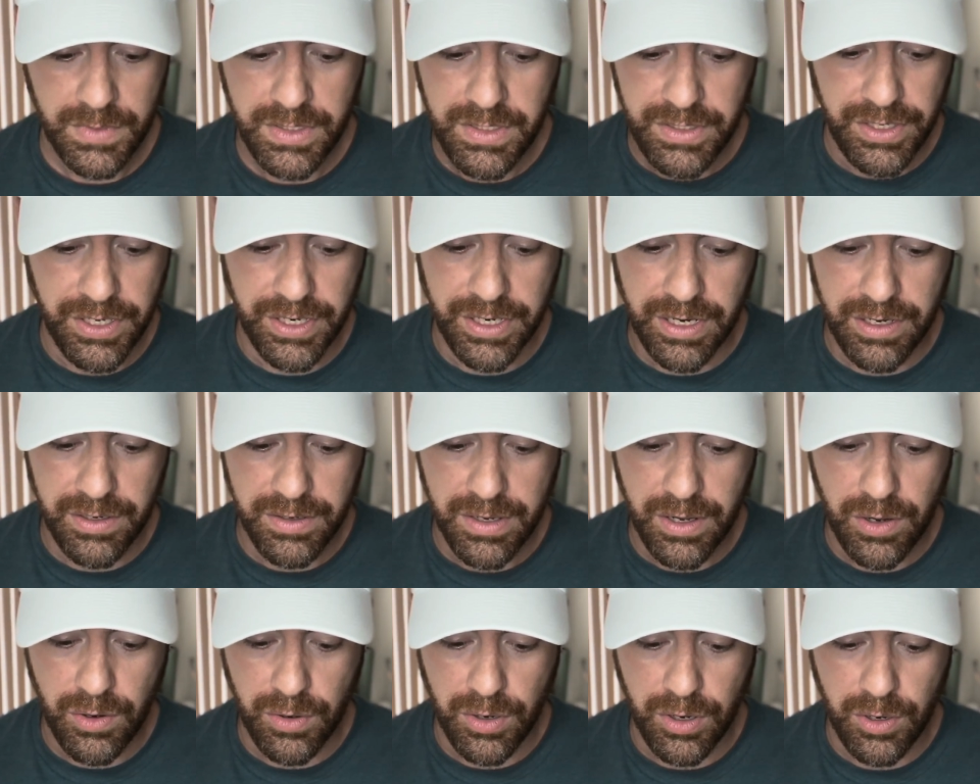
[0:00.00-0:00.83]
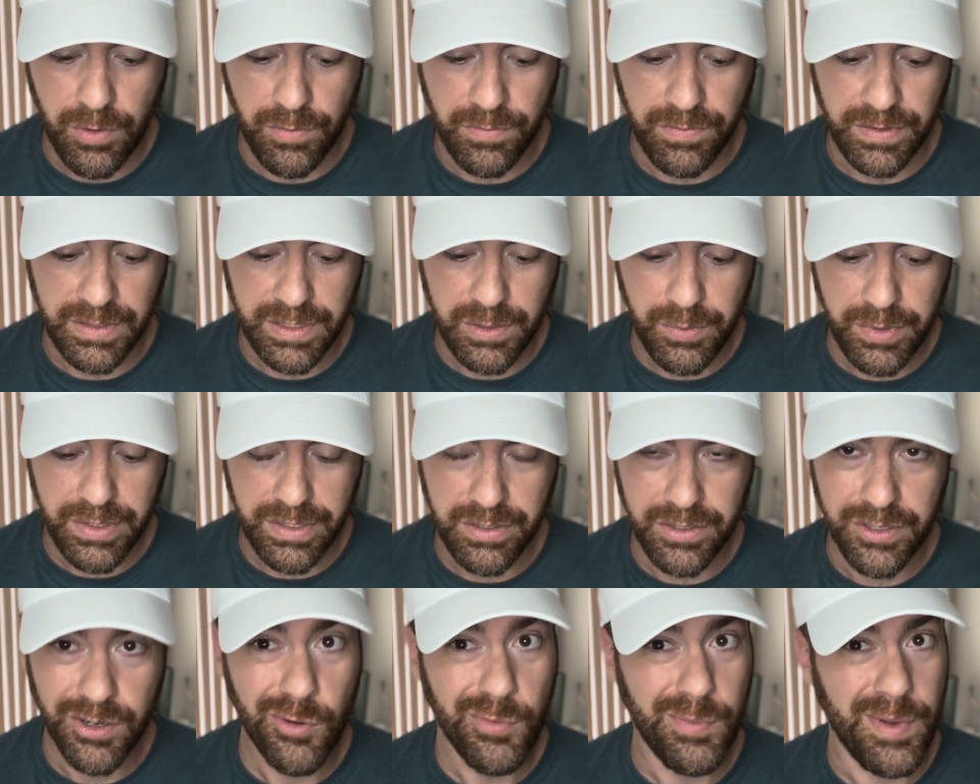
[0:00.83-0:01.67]
hopefully
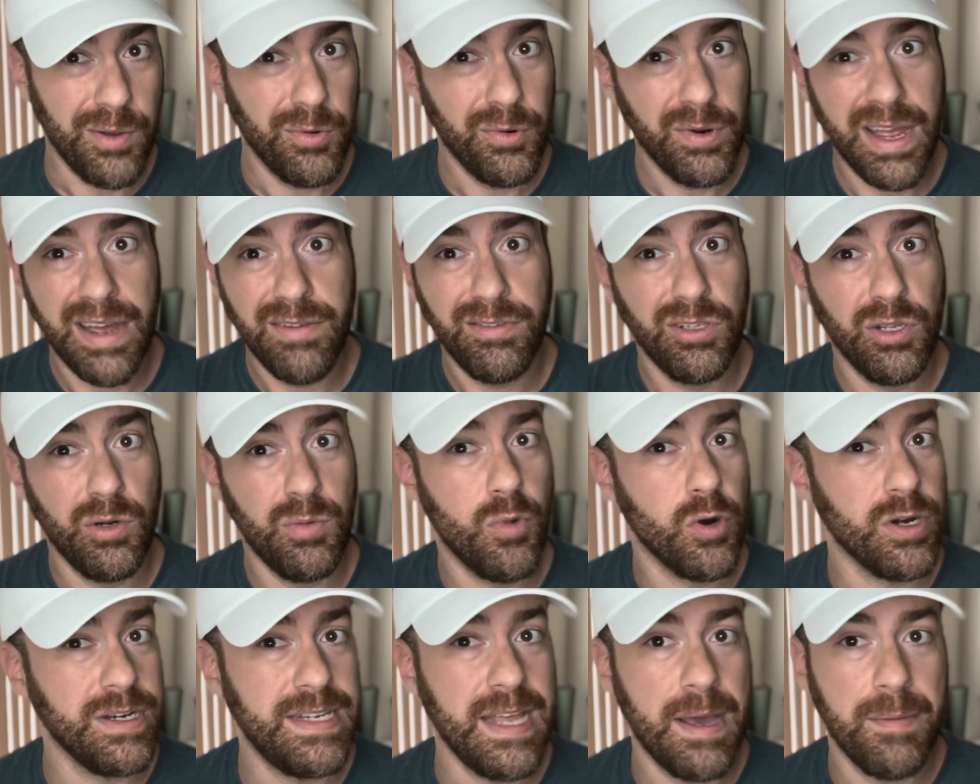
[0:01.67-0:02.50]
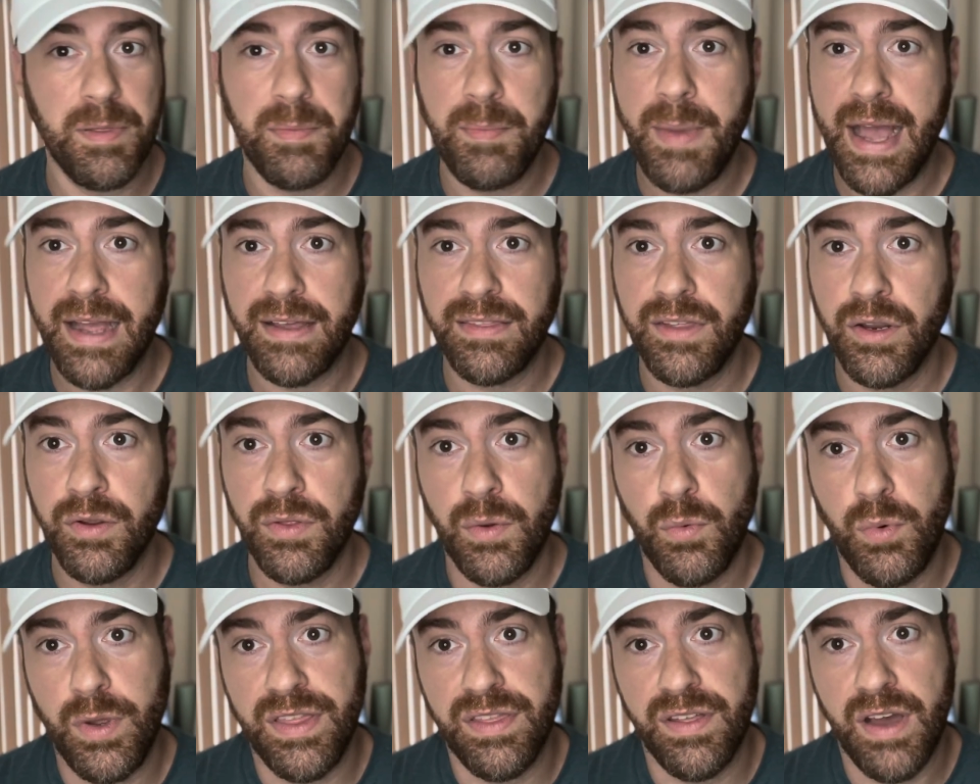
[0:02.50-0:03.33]
we, maybe we have a little more depth back there
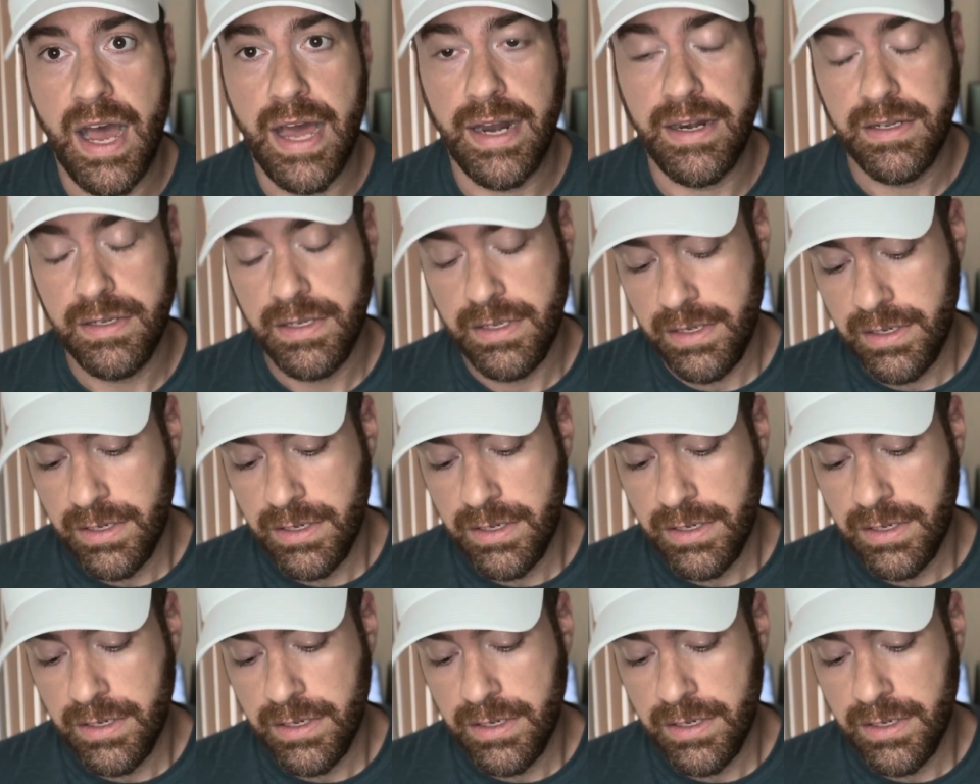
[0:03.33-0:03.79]
than we thought.